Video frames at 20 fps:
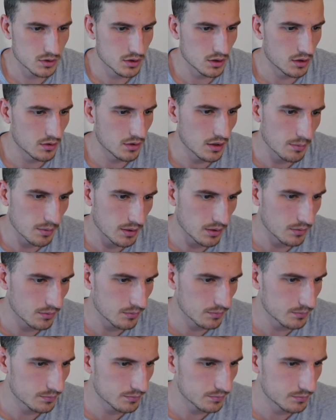Cut them
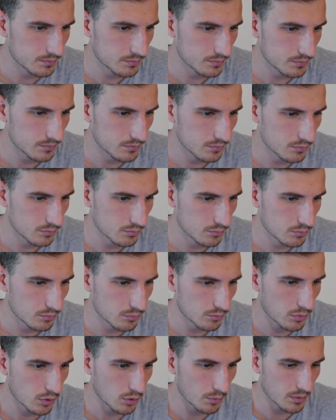out,
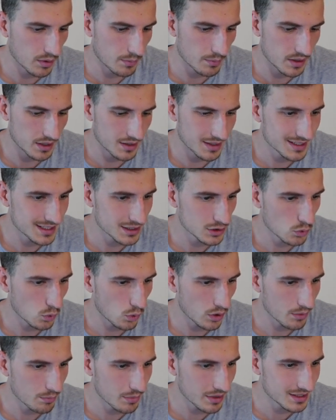pop them in it. This is
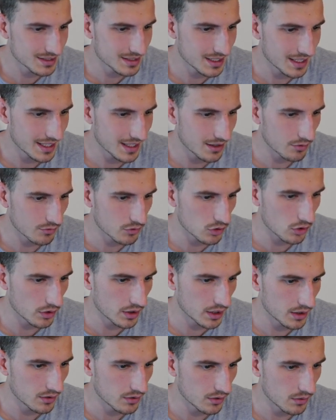quite a big tier I've got
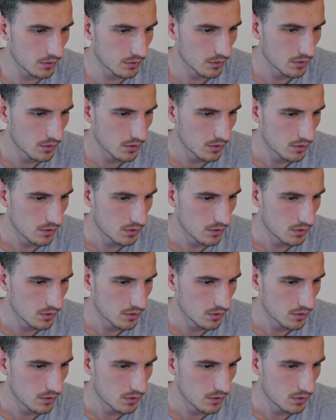here though.